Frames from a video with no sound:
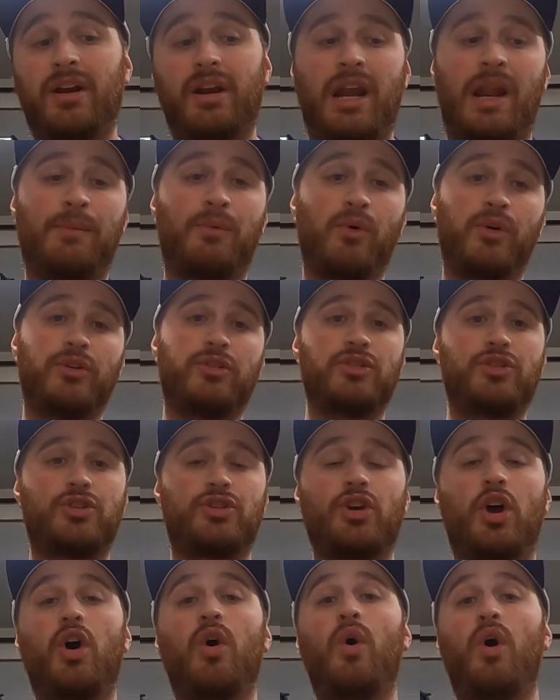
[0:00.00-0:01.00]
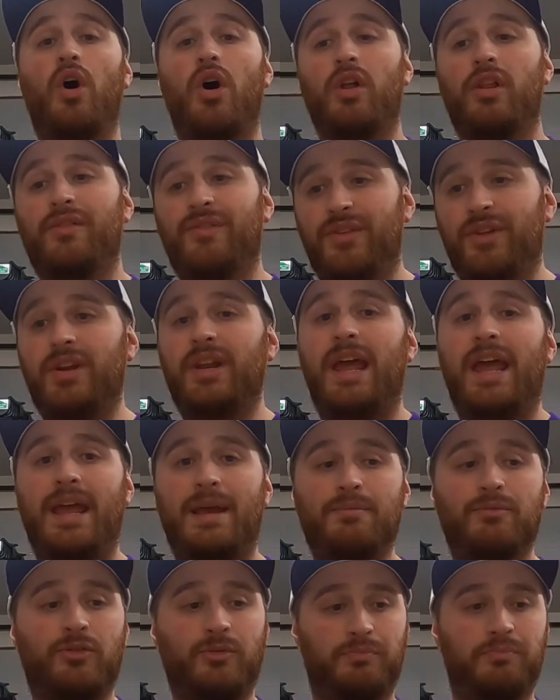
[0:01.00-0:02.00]
and I'm going to show all of the
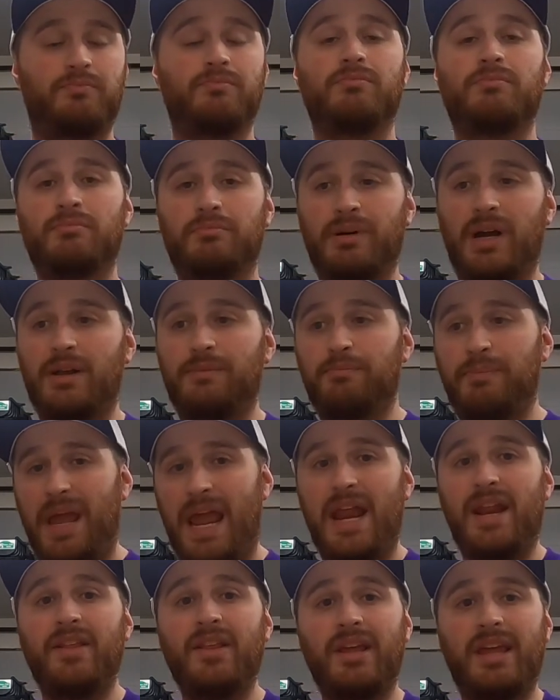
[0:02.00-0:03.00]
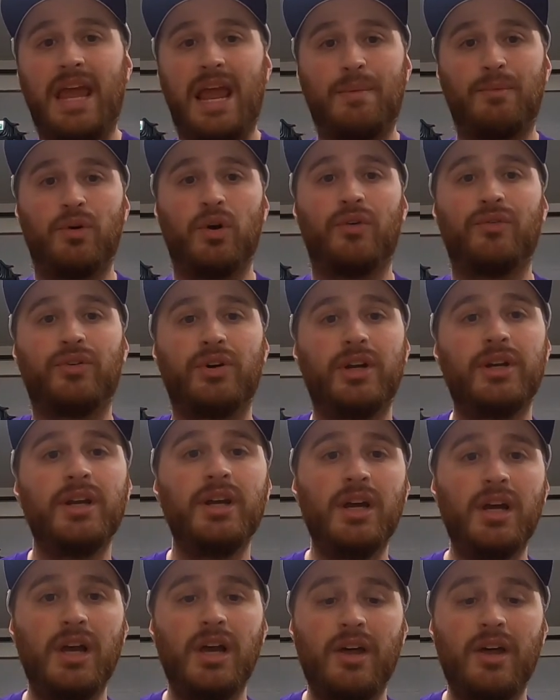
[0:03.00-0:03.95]
names by panning the camera over it.